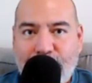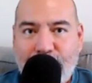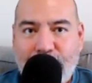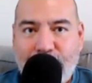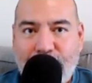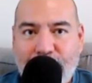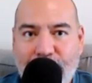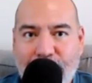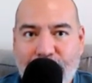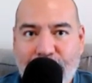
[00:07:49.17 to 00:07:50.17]

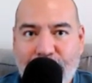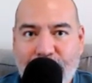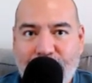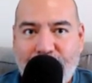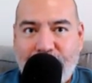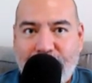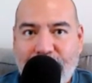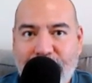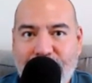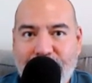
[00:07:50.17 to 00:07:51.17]

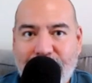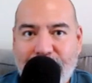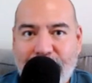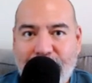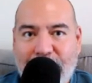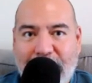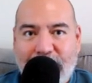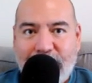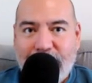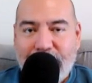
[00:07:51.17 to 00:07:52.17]

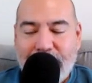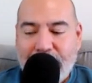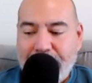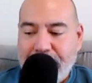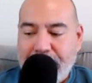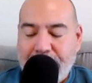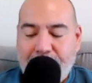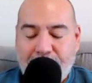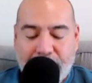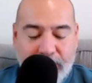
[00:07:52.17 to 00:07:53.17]

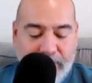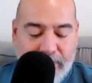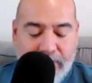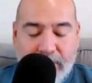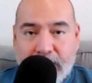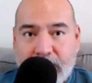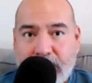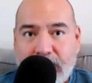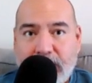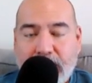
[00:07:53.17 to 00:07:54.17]

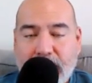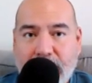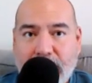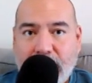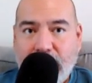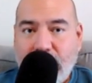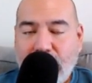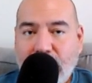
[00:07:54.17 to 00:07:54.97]
This person isn't speaking.